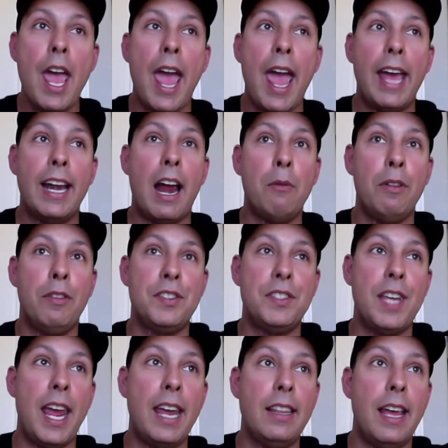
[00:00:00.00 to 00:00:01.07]
And I would
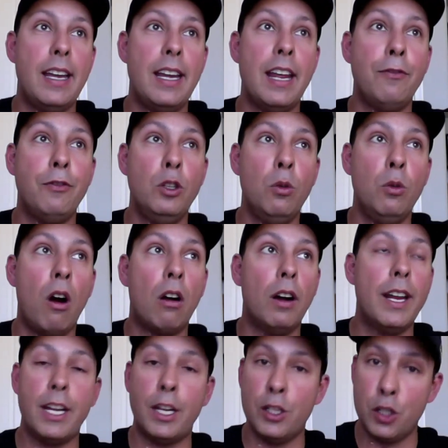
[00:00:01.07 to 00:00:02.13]
say that if you are
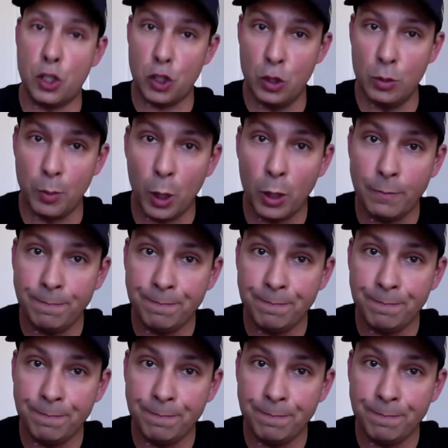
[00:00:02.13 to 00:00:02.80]
a consumer,